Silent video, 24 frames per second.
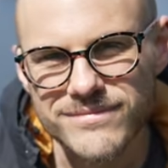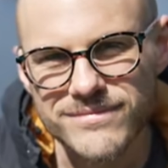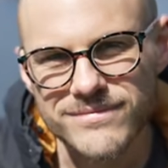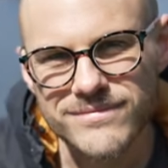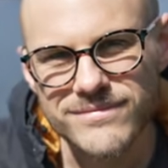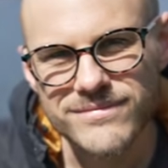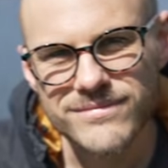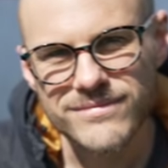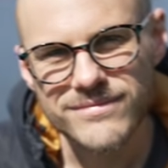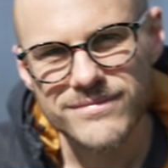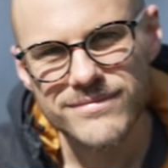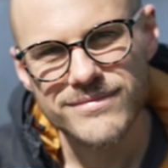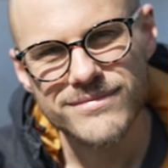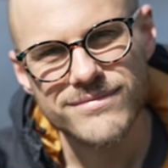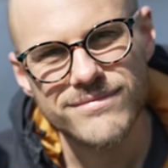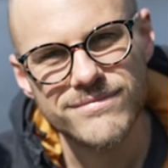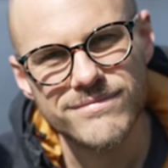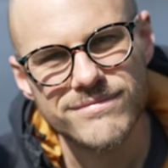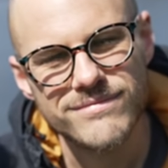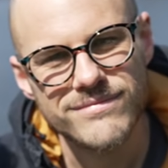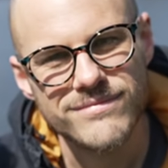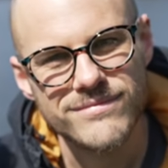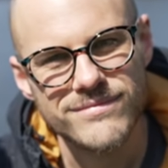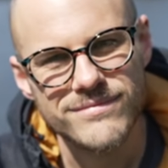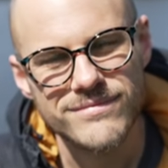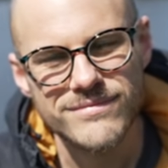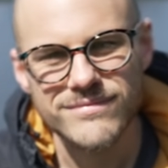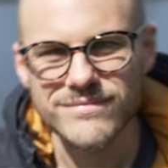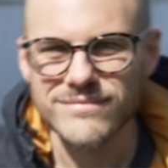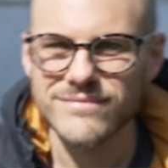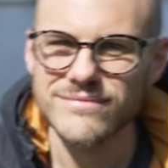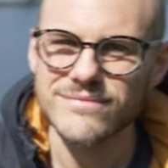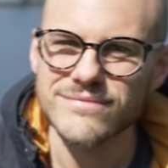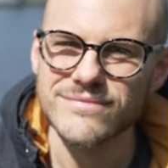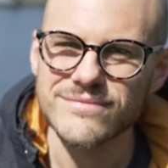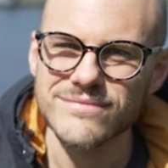
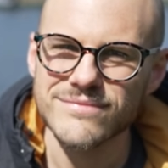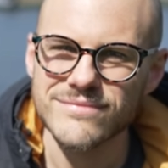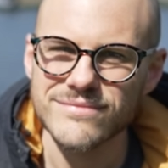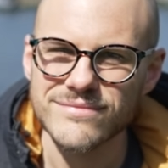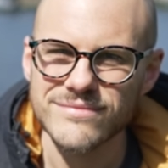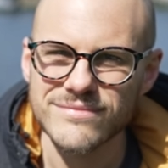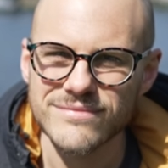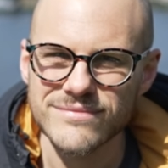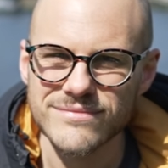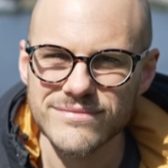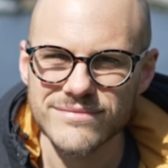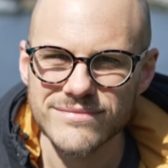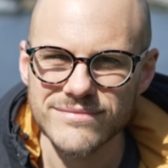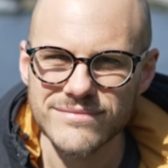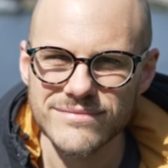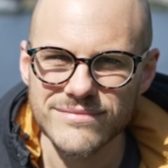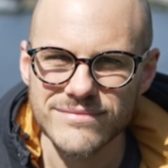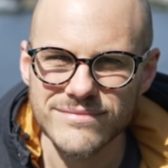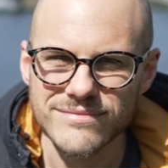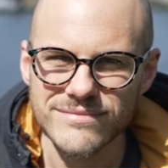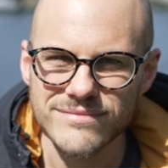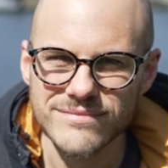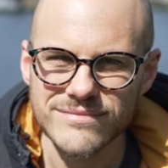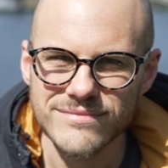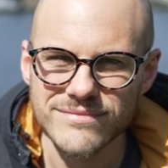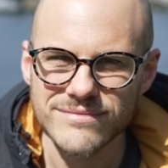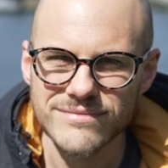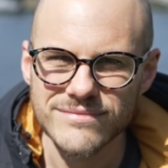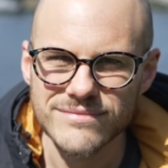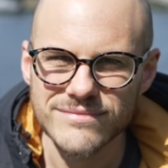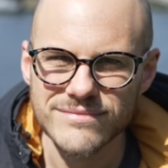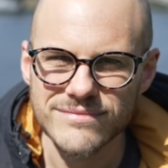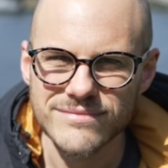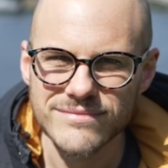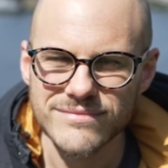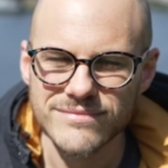
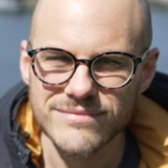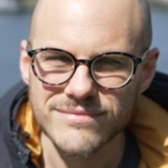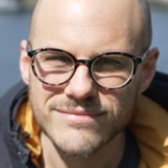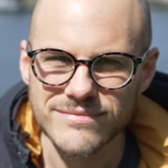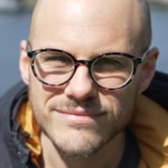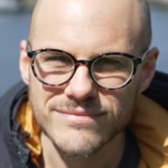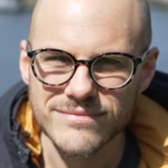(silent)